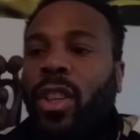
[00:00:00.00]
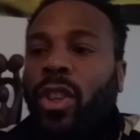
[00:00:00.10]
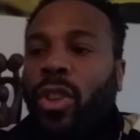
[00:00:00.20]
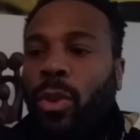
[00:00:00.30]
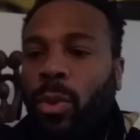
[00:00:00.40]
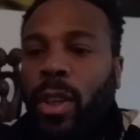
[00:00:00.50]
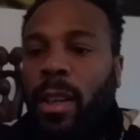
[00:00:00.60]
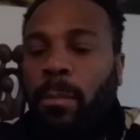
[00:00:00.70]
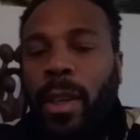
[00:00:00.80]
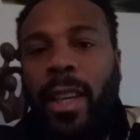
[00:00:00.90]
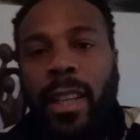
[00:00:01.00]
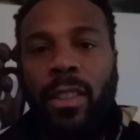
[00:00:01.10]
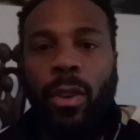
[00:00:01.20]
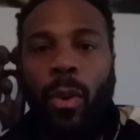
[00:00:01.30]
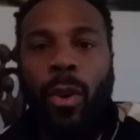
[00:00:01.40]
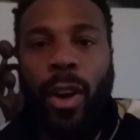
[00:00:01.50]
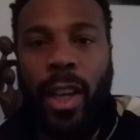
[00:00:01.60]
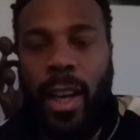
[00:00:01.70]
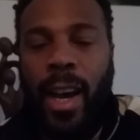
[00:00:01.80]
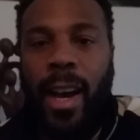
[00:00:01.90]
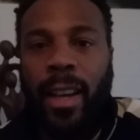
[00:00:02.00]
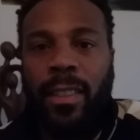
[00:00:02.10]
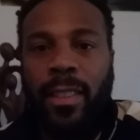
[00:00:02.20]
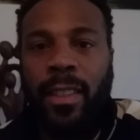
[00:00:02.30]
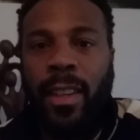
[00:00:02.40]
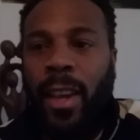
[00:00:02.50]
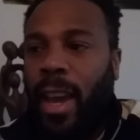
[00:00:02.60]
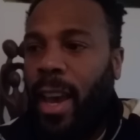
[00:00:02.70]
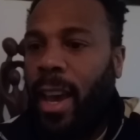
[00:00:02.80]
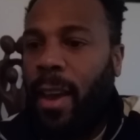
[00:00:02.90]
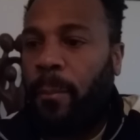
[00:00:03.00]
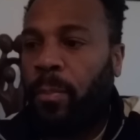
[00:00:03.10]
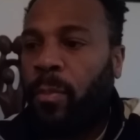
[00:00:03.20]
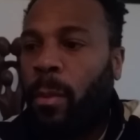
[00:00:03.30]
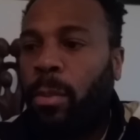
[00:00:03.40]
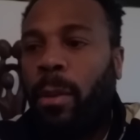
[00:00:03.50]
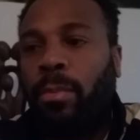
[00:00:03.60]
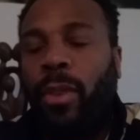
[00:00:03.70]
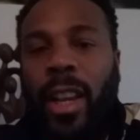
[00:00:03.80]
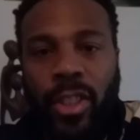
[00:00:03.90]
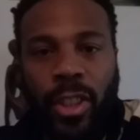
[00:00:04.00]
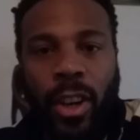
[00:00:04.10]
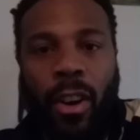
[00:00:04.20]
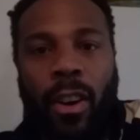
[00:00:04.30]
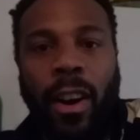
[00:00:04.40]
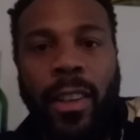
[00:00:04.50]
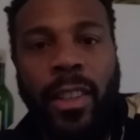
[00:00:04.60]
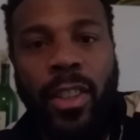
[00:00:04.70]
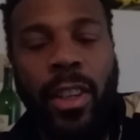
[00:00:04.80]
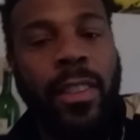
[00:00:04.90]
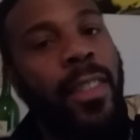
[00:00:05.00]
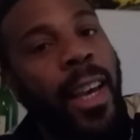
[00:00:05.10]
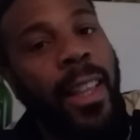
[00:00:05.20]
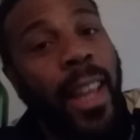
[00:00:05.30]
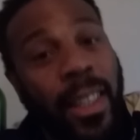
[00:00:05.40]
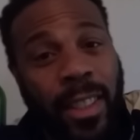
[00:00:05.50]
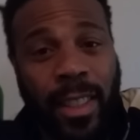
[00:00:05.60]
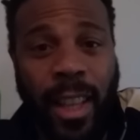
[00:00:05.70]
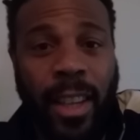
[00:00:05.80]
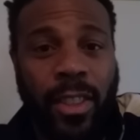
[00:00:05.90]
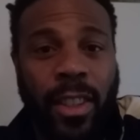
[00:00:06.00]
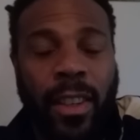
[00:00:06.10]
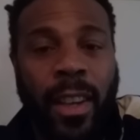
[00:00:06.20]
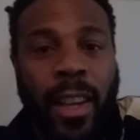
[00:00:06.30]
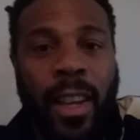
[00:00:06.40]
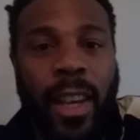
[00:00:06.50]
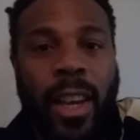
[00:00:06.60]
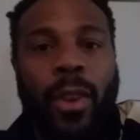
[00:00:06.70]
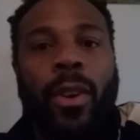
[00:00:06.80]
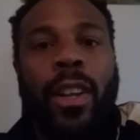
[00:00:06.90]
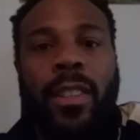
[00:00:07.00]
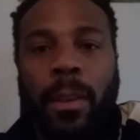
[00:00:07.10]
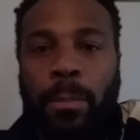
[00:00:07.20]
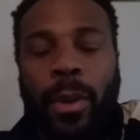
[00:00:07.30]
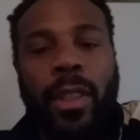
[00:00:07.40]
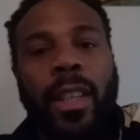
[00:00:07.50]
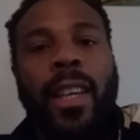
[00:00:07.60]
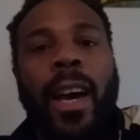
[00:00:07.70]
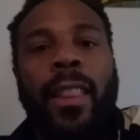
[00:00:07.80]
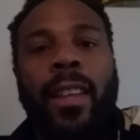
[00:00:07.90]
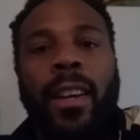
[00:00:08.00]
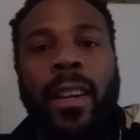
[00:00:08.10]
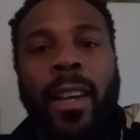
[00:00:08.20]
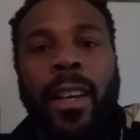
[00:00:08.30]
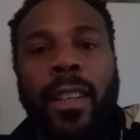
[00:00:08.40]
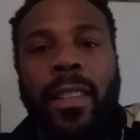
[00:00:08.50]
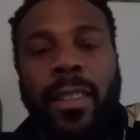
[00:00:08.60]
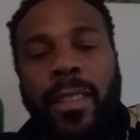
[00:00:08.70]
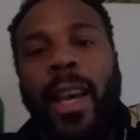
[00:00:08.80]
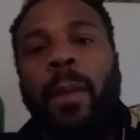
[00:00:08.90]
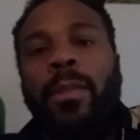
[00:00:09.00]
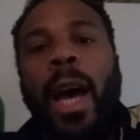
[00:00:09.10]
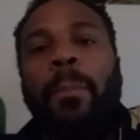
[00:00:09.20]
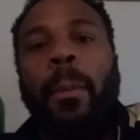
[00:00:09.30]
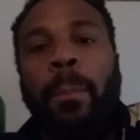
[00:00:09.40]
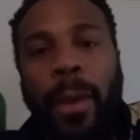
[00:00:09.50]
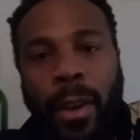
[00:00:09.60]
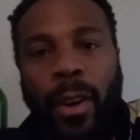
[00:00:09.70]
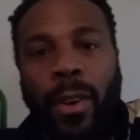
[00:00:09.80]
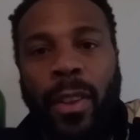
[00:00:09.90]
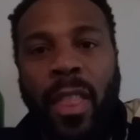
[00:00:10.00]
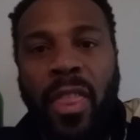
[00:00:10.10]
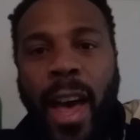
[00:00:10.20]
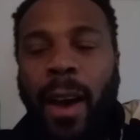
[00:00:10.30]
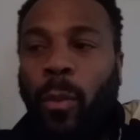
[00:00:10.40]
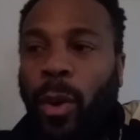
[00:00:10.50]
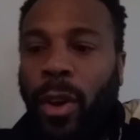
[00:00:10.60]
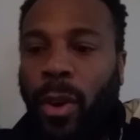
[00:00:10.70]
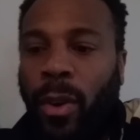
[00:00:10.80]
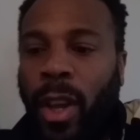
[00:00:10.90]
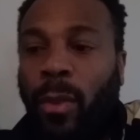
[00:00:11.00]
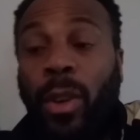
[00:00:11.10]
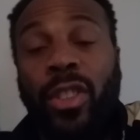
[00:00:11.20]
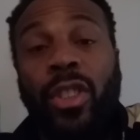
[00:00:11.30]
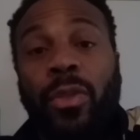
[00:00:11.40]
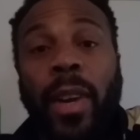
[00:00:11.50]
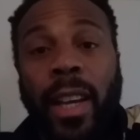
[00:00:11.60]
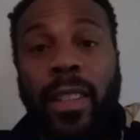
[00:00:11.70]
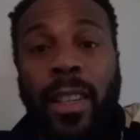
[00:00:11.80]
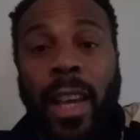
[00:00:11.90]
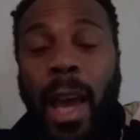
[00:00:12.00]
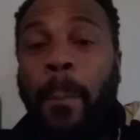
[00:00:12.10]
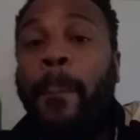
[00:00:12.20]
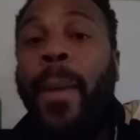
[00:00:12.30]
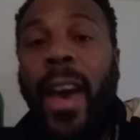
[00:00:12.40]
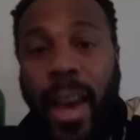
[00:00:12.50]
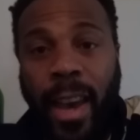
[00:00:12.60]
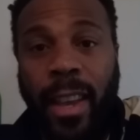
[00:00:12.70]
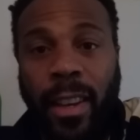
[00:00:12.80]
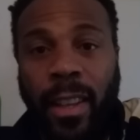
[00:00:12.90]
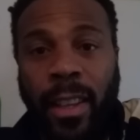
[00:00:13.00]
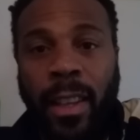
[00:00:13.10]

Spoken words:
you can begin to organize and put pressure on your state legislature in order to put together the same type of bill that will restrict and ban